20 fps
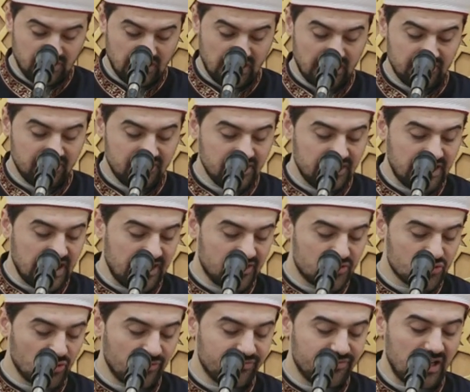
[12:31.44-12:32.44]
and the
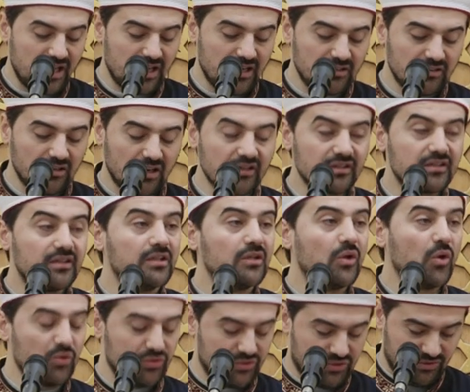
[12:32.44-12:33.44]
gates of hell are
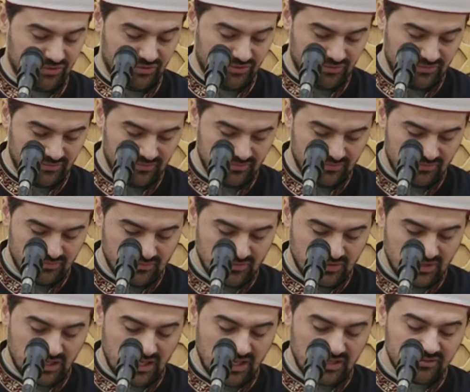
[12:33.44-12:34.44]
closed,
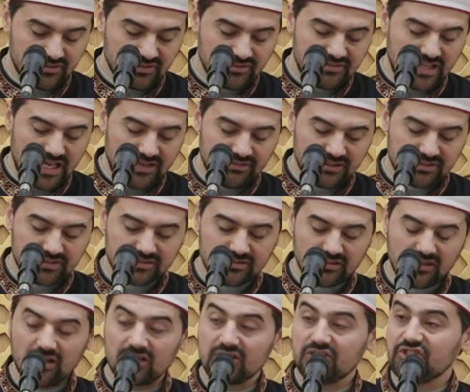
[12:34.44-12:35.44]
and the devils
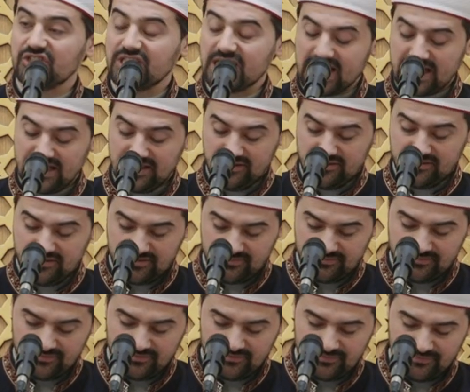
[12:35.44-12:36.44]
are chained."
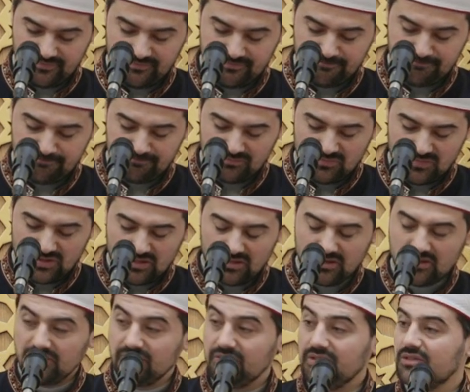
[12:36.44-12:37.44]

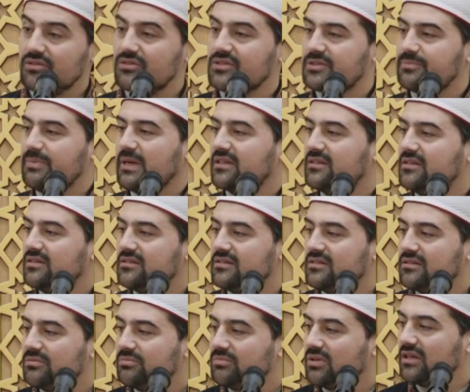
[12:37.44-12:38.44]
Dear respected
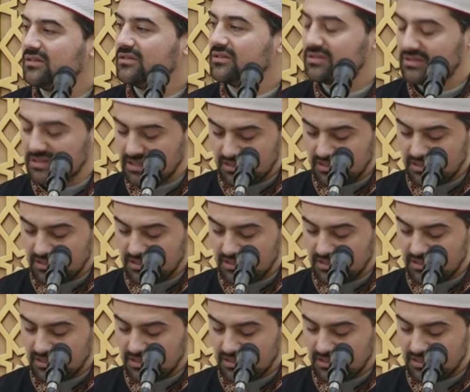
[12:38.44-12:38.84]
brothers